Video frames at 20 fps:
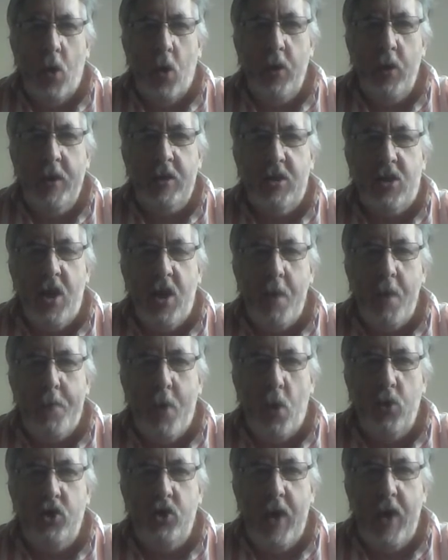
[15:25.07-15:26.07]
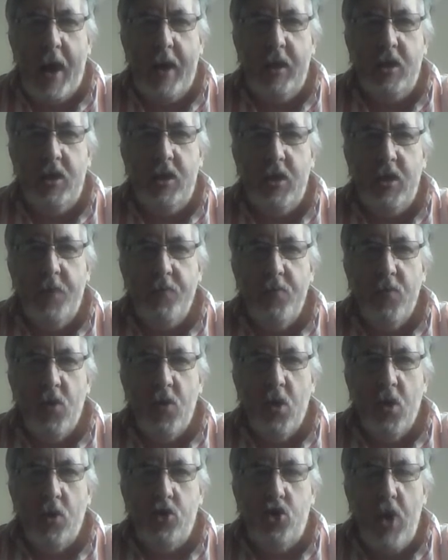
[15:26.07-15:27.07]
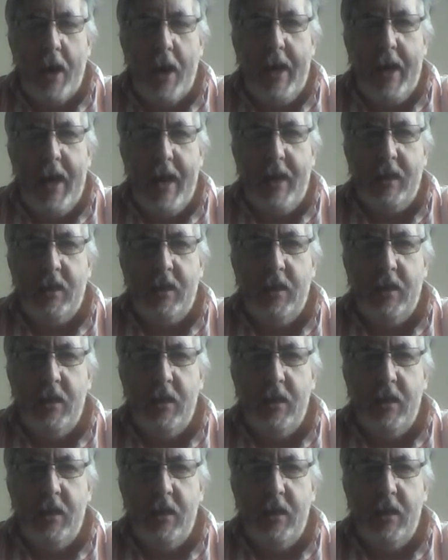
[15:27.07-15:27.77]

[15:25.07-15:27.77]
there's 3 projects: TrainIT,